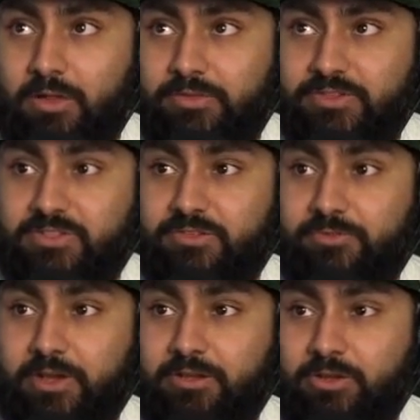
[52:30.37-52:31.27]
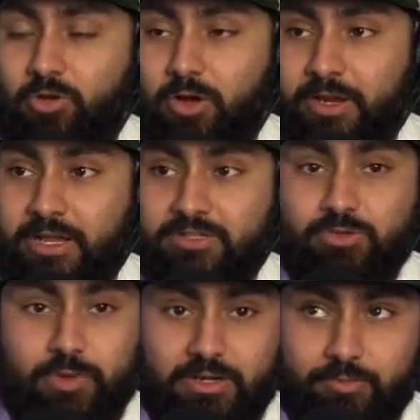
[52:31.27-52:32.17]
This is a fight, you know, against
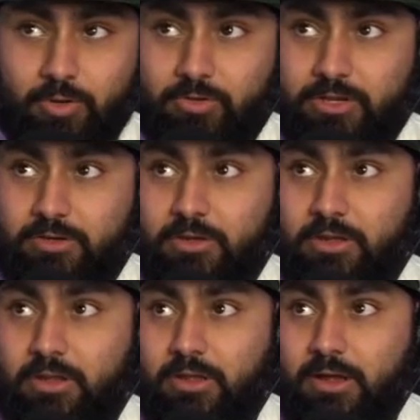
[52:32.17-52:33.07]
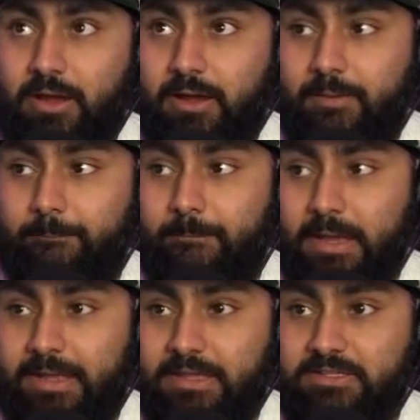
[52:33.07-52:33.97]
a ranked opponent,
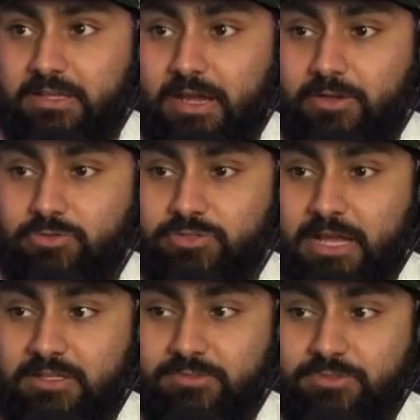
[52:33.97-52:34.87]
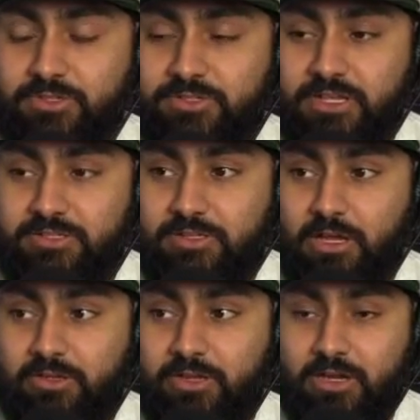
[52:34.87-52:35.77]
against a guy who's had some success in the
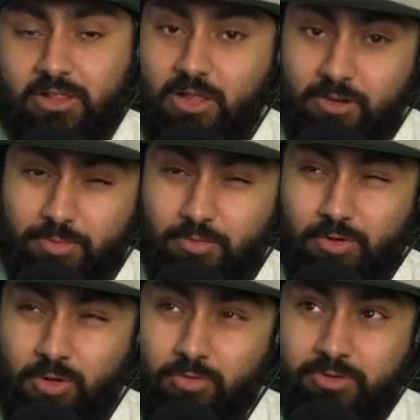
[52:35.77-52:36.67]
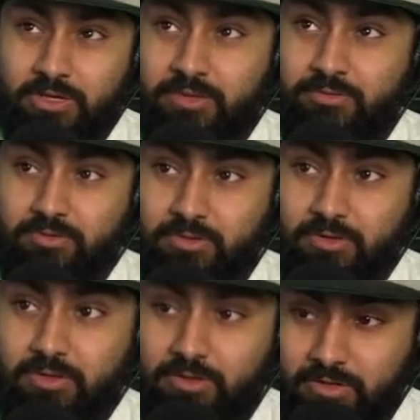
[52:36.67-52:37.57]
octagon. And a lot of people know David.
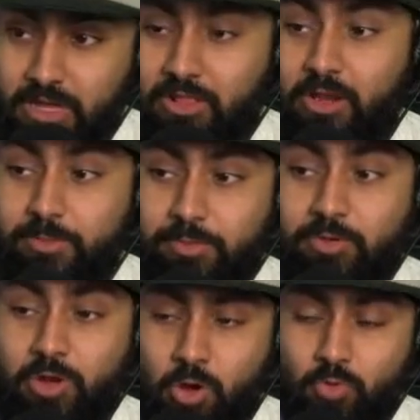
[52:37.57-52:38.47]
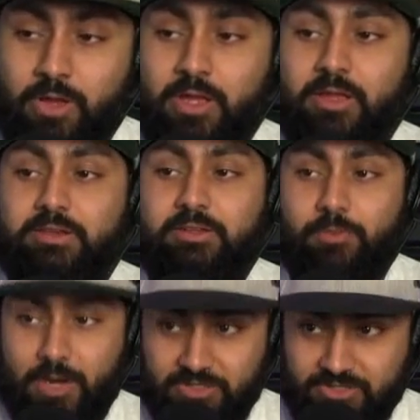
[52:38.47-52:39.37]
A lot of people know
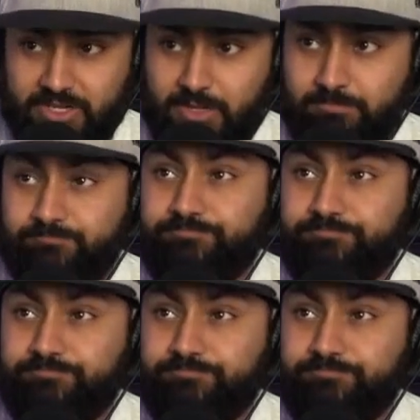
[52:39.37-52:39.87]
David Branch's name.